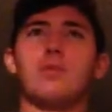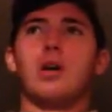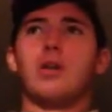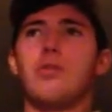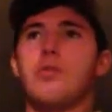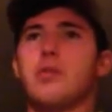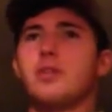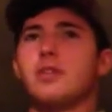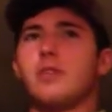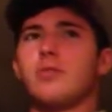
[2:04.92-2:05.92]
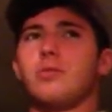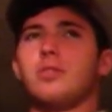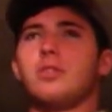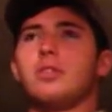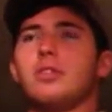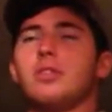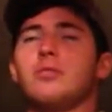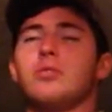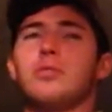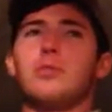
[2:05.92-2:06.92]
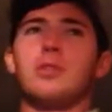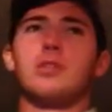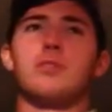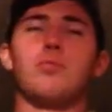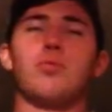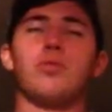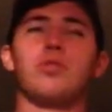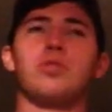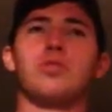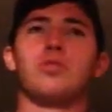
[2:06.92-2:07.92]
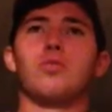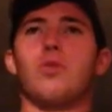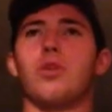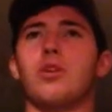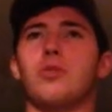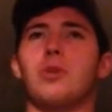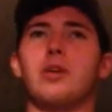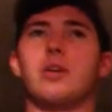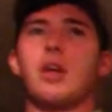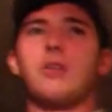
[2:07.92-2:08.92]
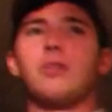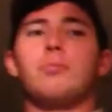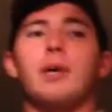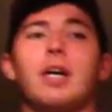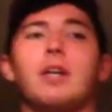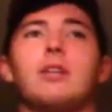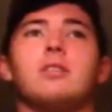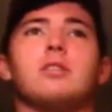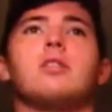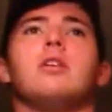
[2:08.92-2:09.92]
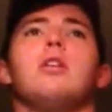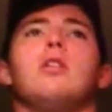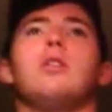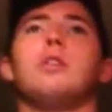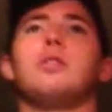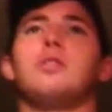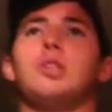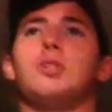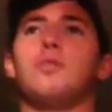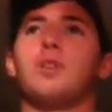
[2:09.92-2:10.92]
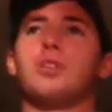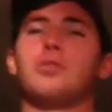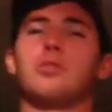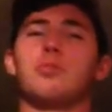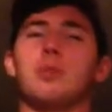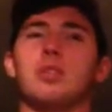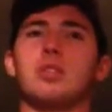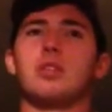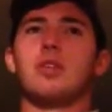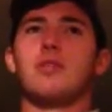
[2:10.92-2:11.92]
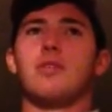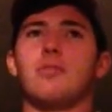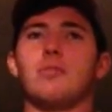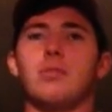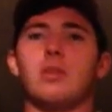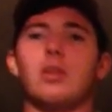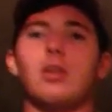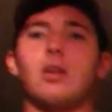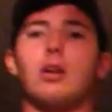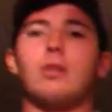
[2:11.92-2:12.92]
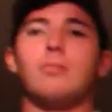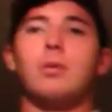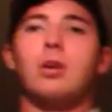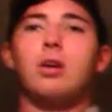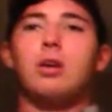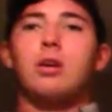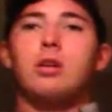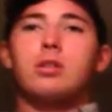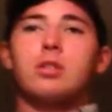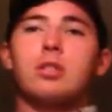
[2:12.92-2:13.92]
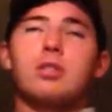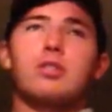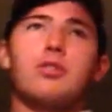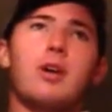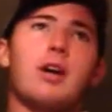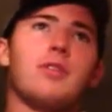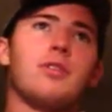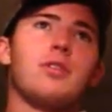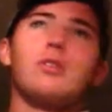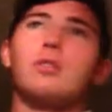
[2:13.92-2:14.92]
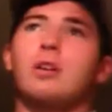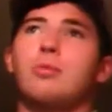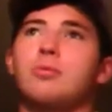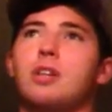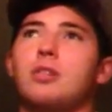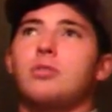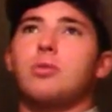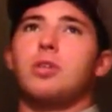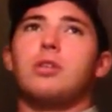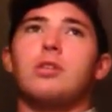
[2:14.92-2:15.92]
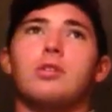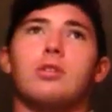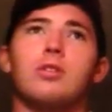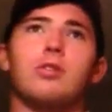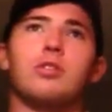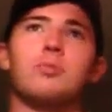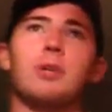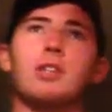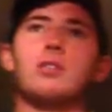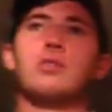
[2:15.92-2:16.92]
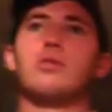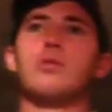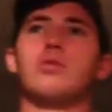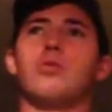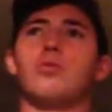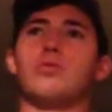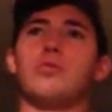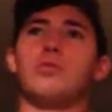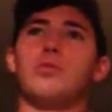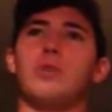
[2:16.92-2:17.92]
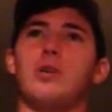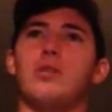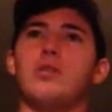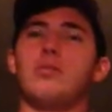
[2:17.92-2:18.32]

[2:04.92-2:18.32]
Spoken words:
other things that really distinguish it as more than just walking around carrying a bag is the advice you're expected to give them. Since you're out there a couple times a week, you're expected to know the course real well,